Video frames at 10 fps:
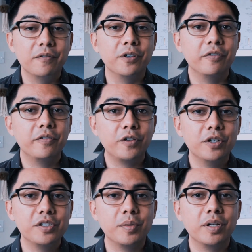for your
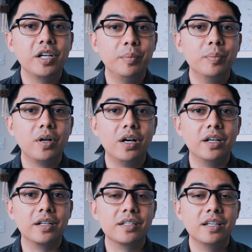first couple
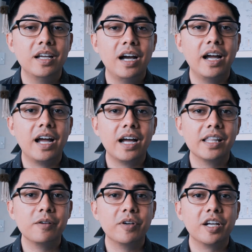products, I
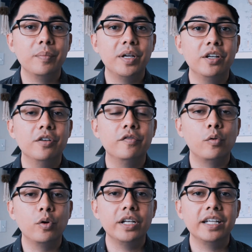highly recommend
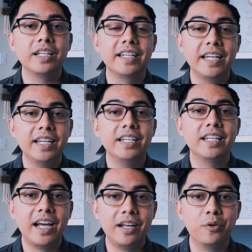avoiding
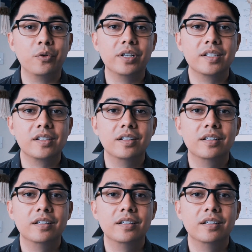gated categories.